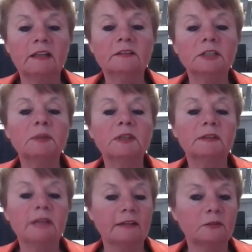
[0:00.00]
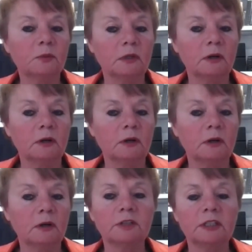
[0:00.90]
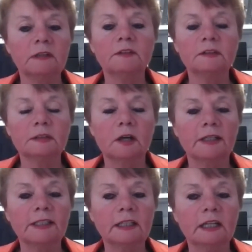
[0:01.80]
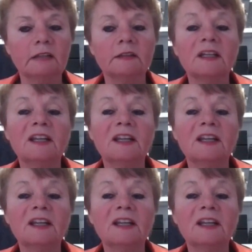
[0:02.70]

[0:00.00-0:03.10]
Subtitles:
So typically that's what our inspector gives, is 90 days.